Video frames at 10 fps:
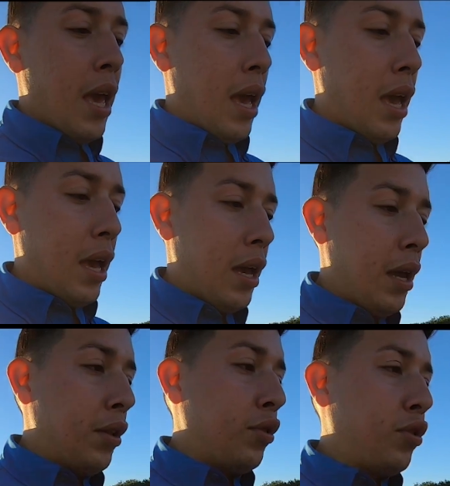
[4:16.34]

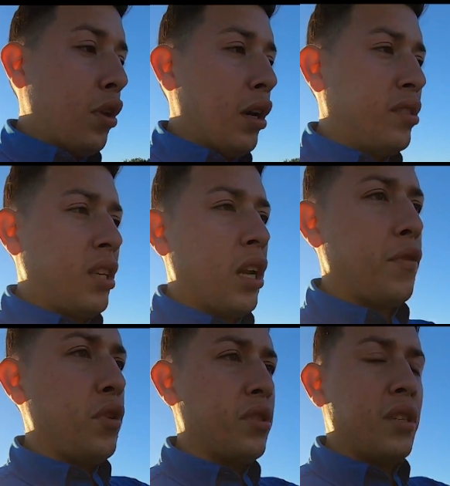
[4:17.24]
and instead of
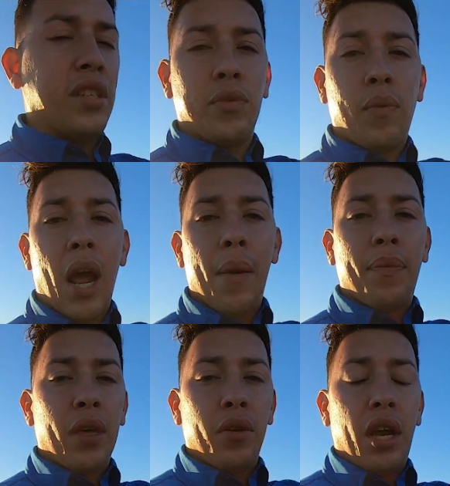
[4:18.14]
using this wrap
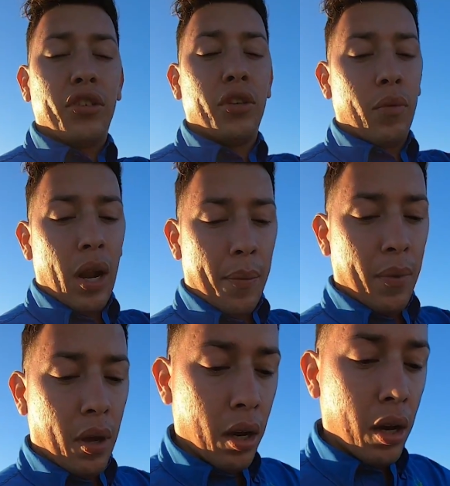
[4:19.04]
that you actually wrap
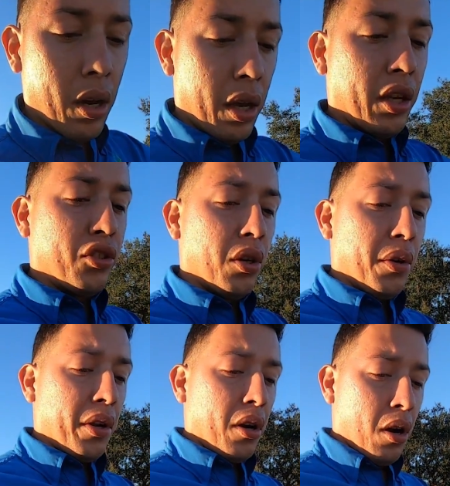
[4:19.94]

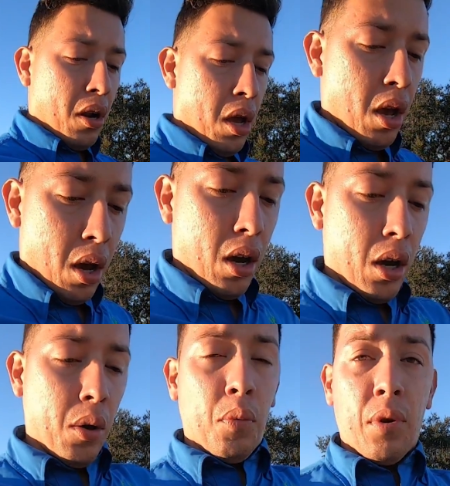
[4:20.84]
exterior
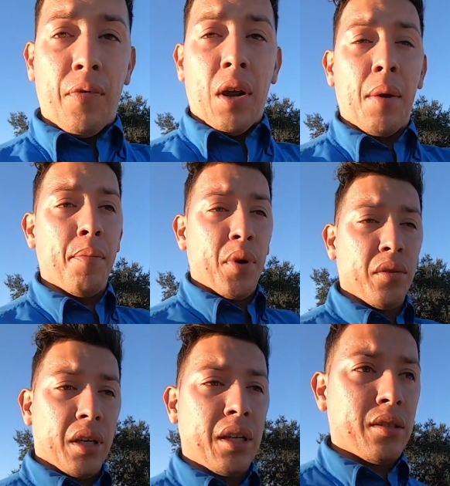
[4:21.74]
wood frame
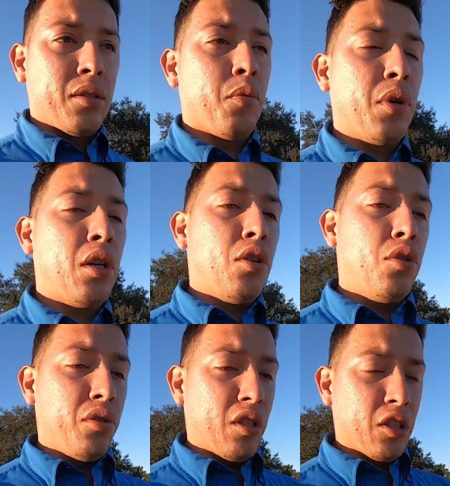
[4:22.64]
buildings, we're going to
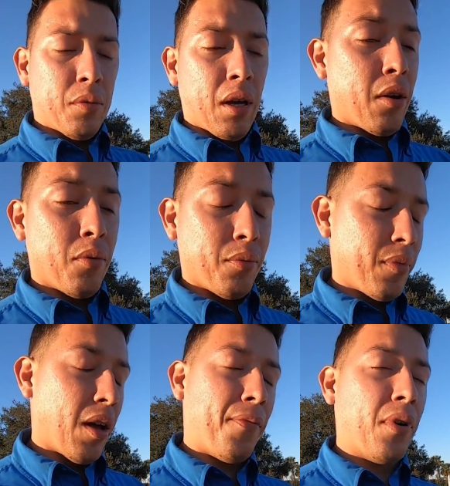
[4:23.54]
use this,
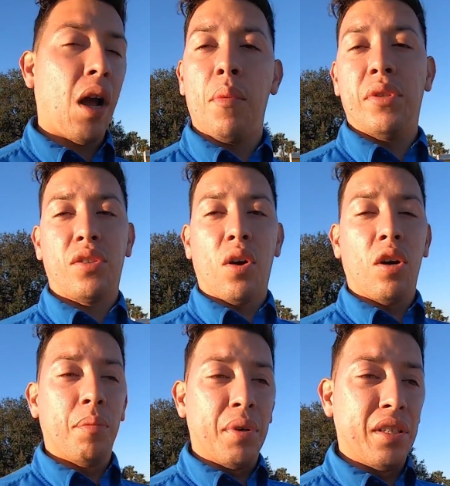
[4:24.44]
I forgot what it's
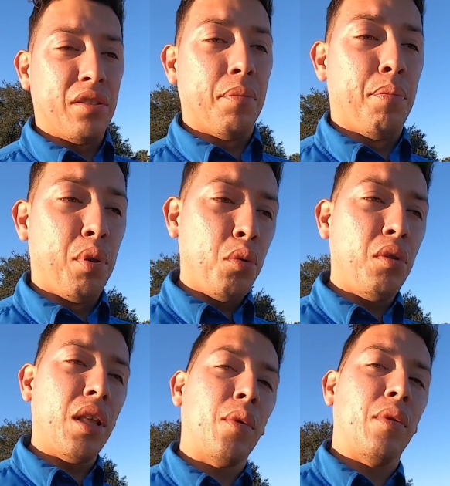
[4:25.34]
called, but it's a blue
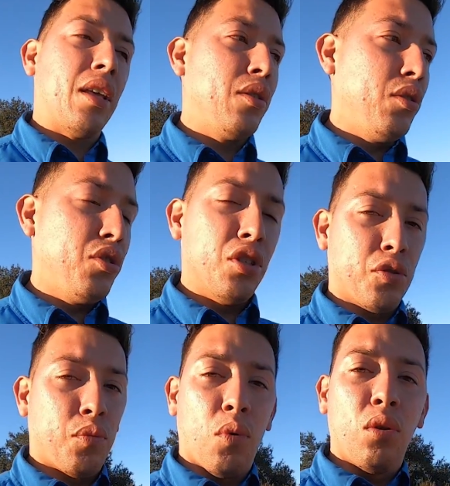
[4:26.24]
liquid that you
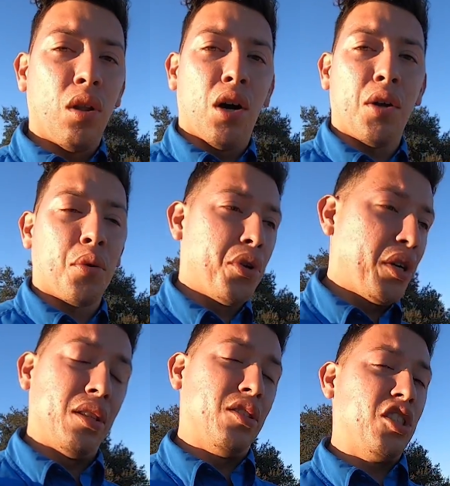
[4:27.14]
just roll on, or you
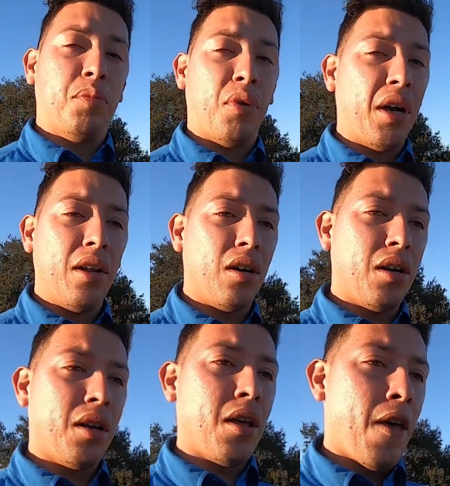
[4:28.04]
can spray it
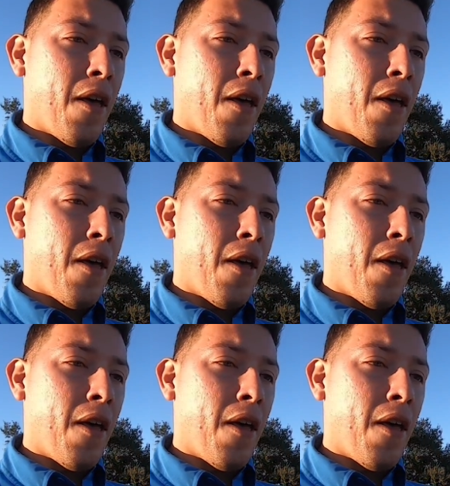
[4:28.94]
on.